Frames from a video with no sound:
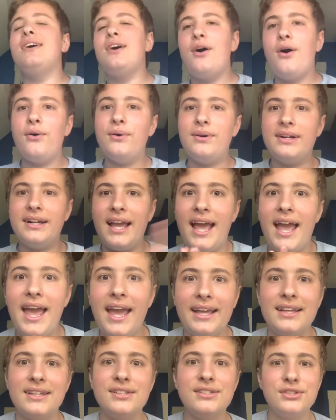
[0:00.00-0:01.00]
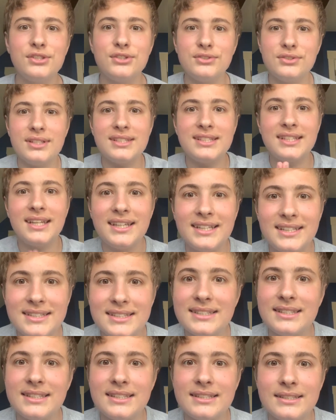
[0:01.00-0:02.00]
Okay, so let's get
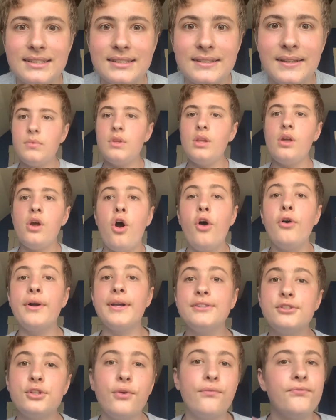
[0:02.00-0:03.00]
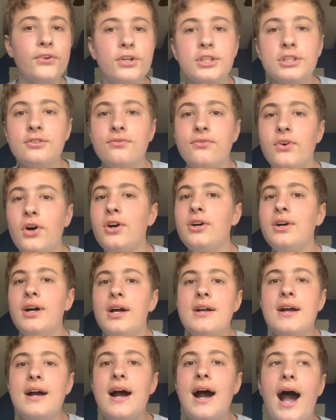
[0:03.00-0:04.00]
into this. Okay, so first of all,
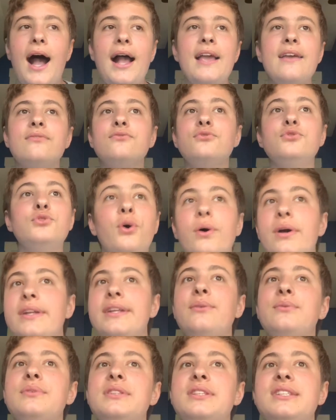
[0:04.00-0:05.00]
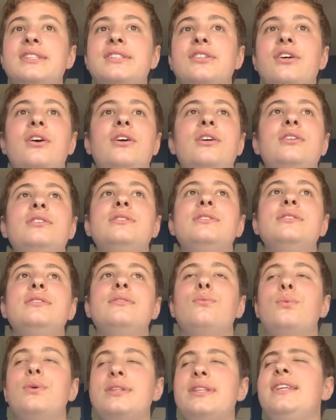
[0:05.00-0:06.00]
I have no idea what these
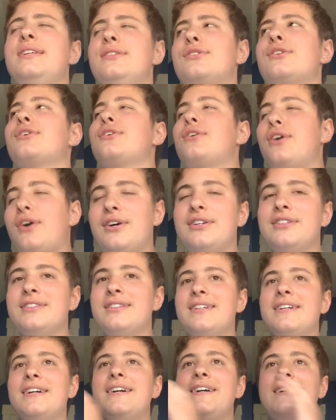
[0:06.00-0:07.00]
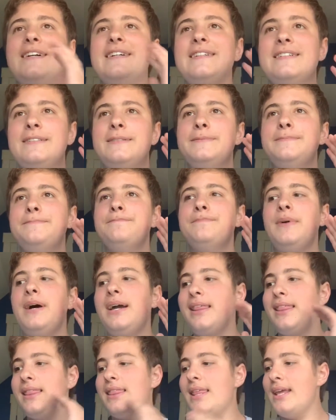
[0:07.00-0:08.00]
are called.
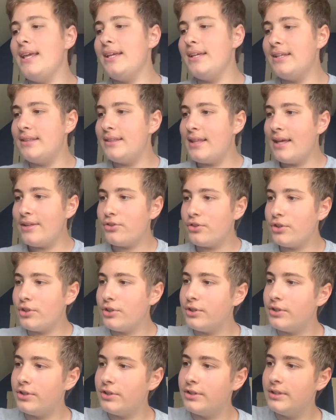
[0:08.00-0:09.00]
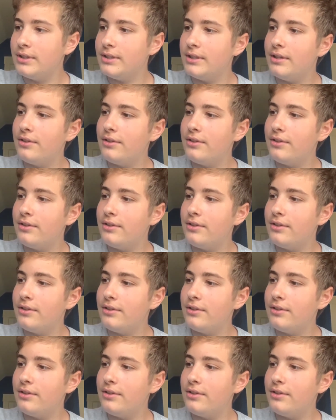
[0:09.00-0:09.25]
I think that they're